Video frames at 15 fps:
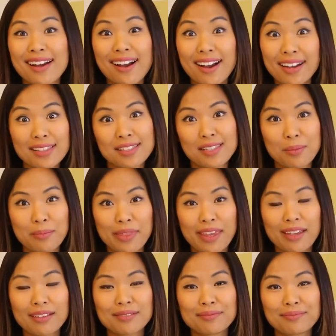to hide
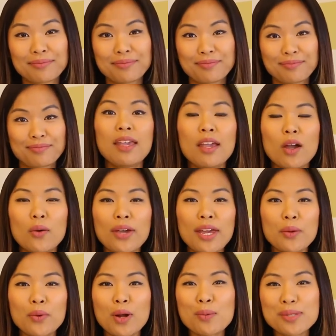something.
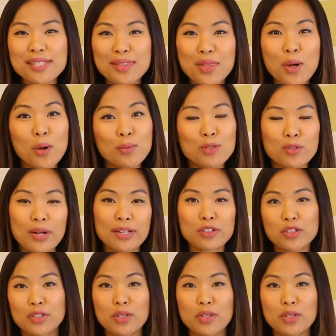Okay, we're almost at the home stretch.